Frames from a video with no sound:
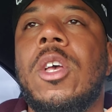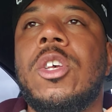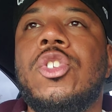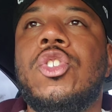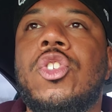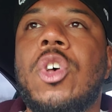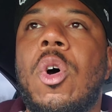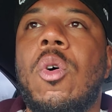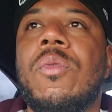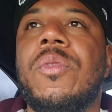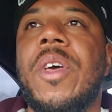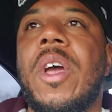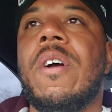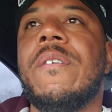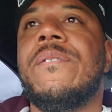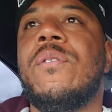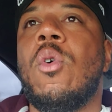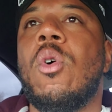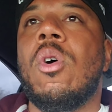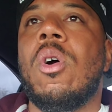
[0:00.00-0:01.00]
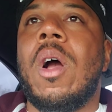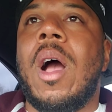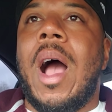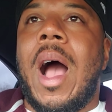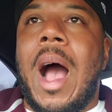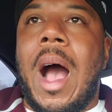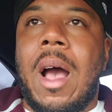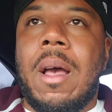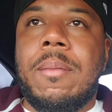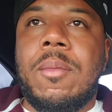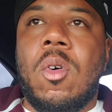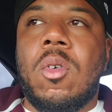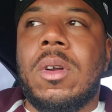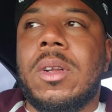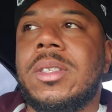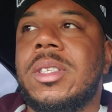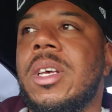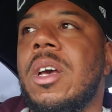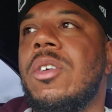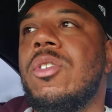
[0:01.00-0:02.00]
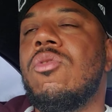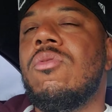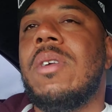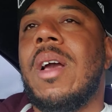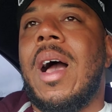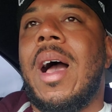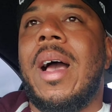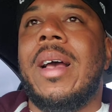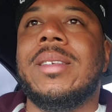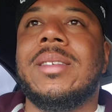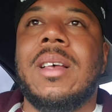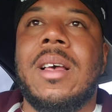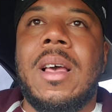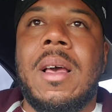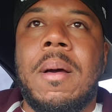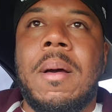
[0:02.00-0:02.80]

So therefore, I'm going to tell you guys